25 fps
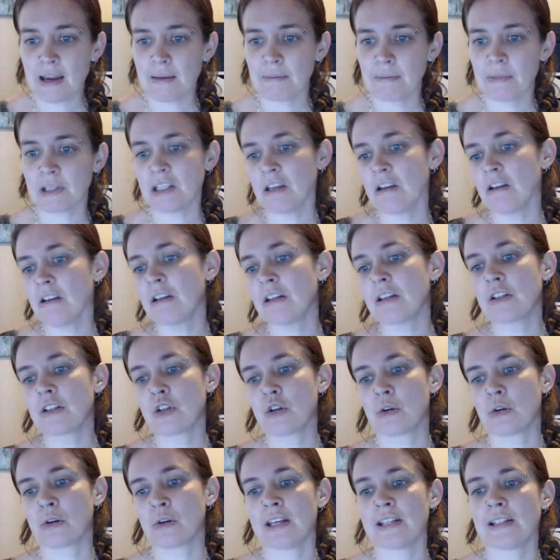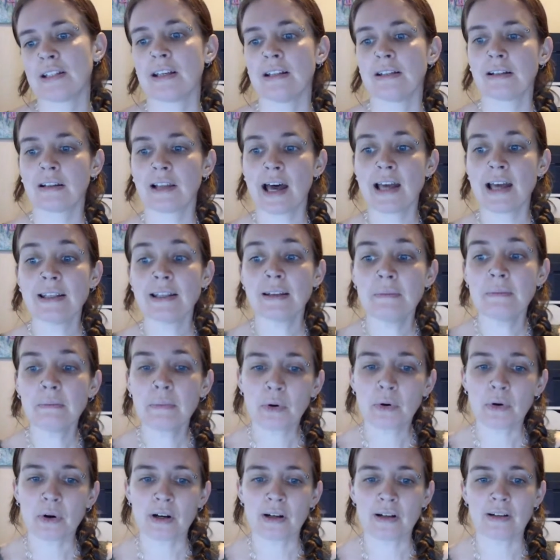and material choice is less
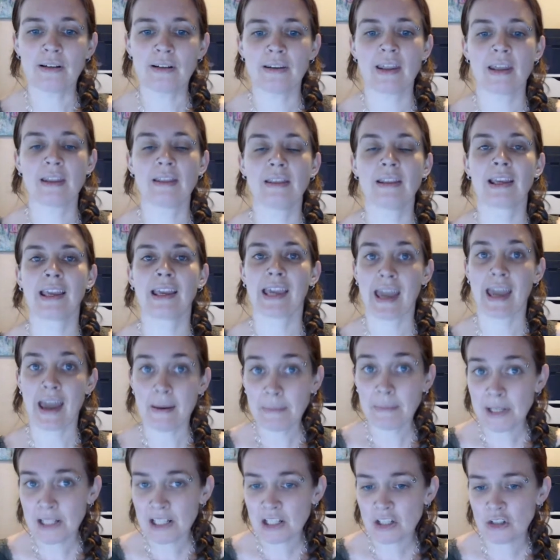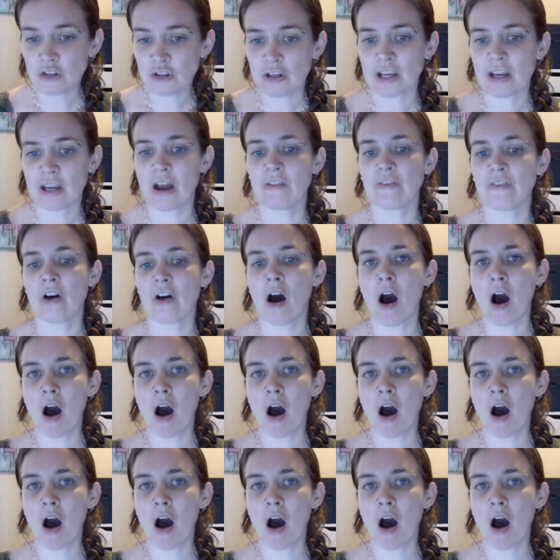important than the chemistry of